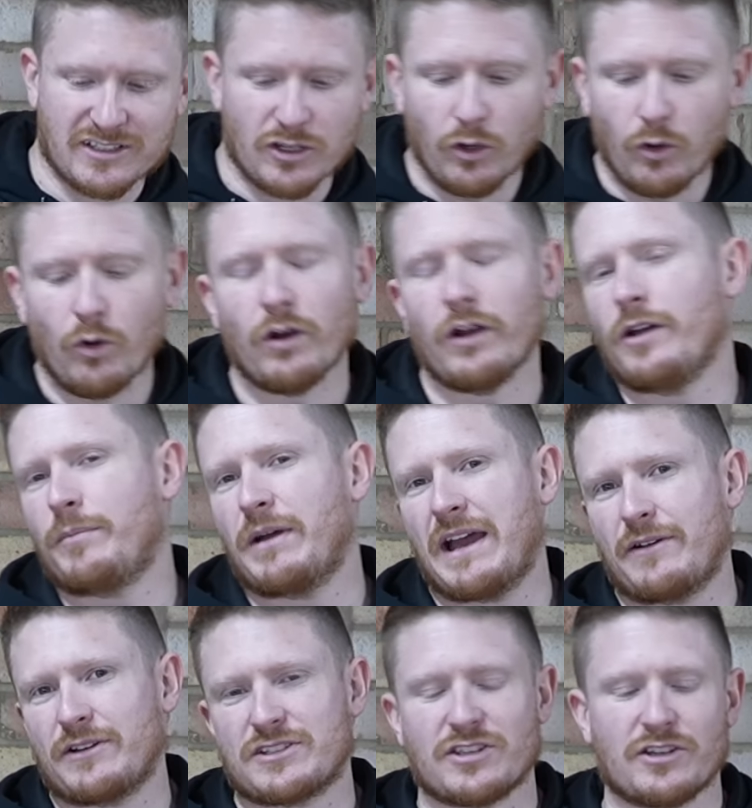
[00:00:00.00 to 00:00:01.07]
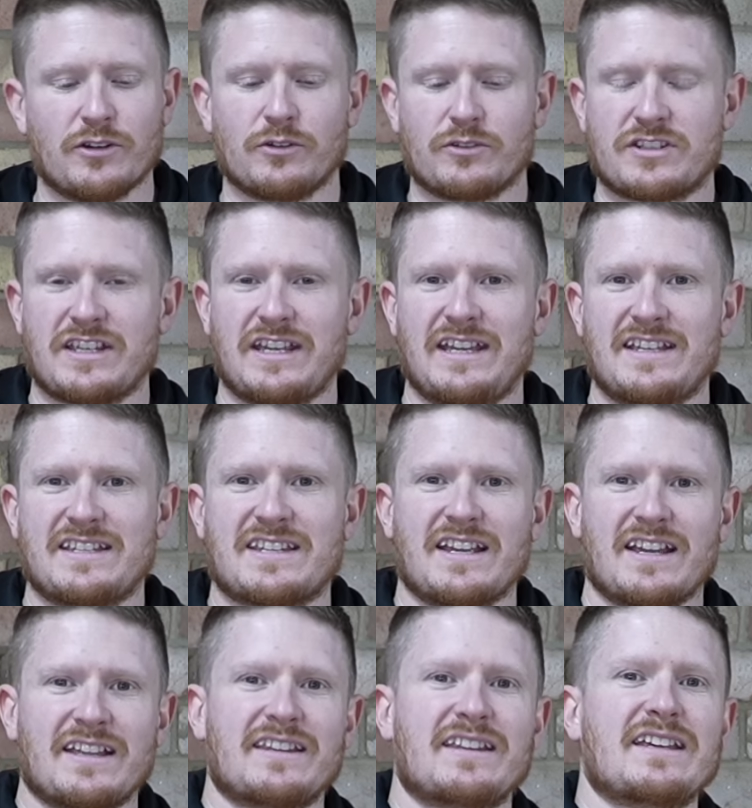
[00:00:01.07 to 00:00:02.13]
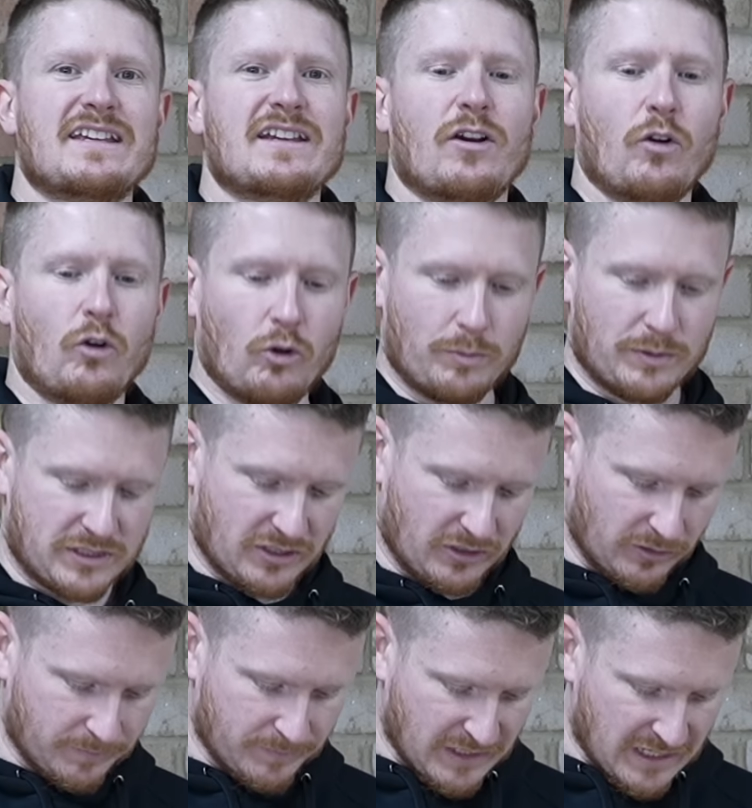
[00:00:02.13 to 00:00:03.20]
core Erbauer tools is the orbital